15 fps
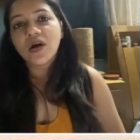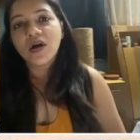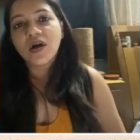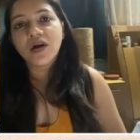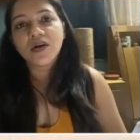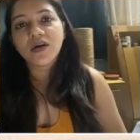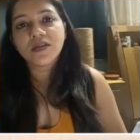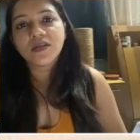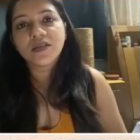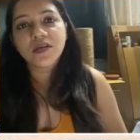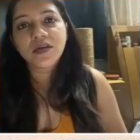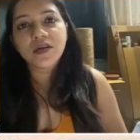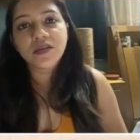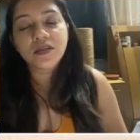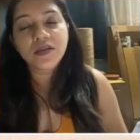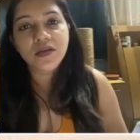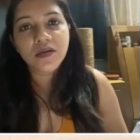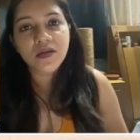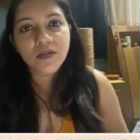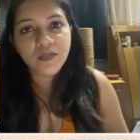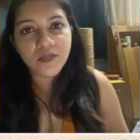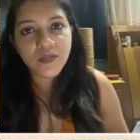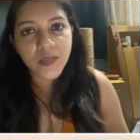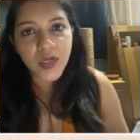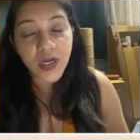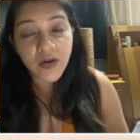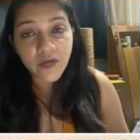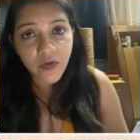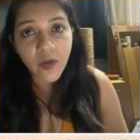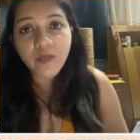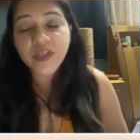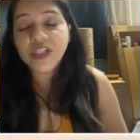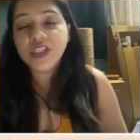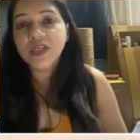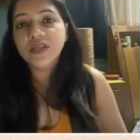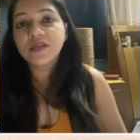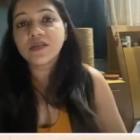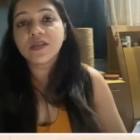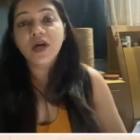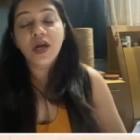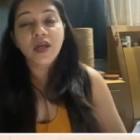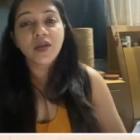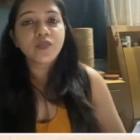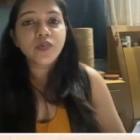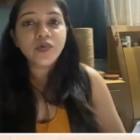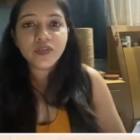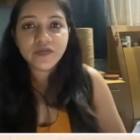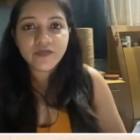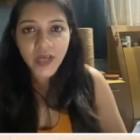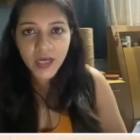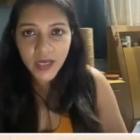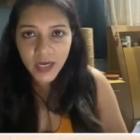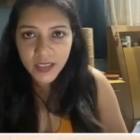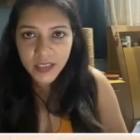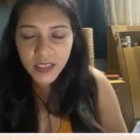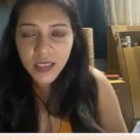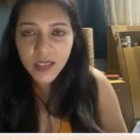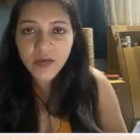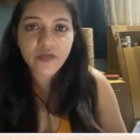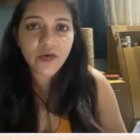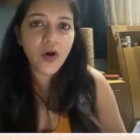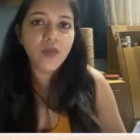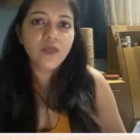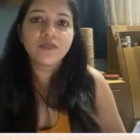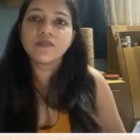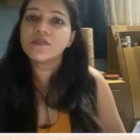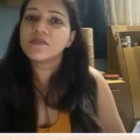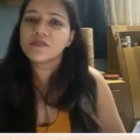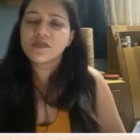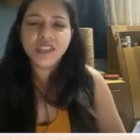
uh, the the uh, information the inputs we are getting from